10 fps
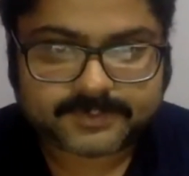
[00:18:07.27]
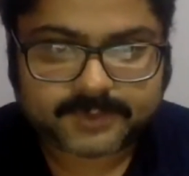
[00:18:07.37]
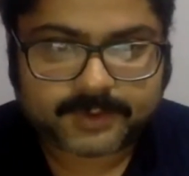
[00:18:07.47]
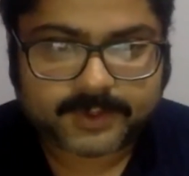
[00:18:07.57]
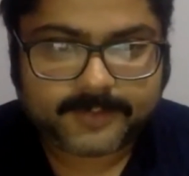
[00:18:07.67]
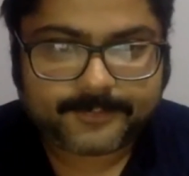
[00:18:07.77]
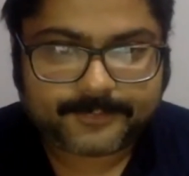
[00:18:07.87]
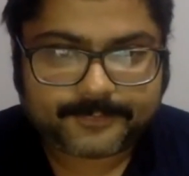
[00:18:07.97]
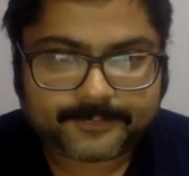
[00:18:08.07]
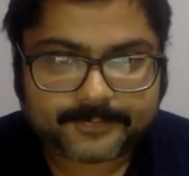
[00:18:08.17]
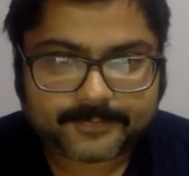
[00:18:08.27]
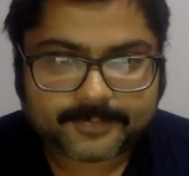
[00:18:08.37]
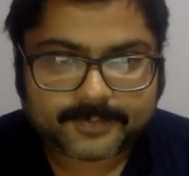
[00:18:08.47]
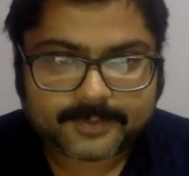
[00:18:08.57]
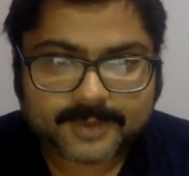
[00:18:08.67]
okay?
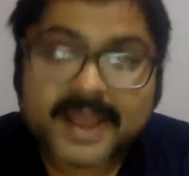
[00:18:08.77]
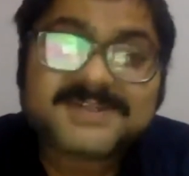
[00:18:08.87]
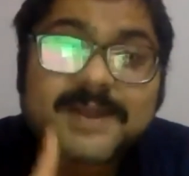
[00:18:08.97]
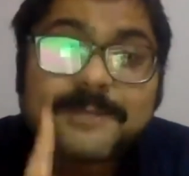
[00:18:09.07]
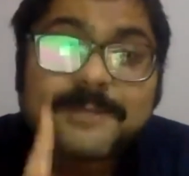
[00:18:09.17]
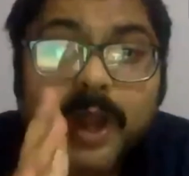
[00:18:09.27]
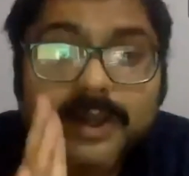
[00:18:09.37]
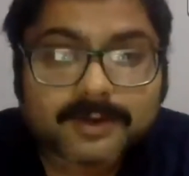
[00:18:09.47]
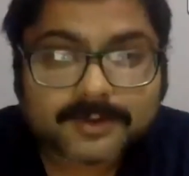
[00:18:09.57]
Except one,